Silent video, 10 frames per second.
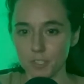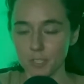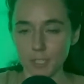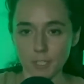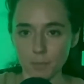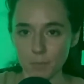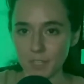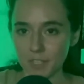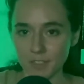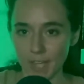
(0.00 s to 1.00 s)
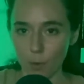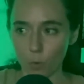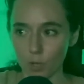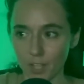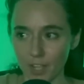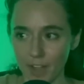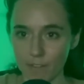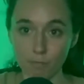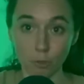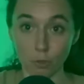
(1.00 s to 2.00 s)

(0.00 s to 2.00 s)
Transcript: see comedians at work and kind of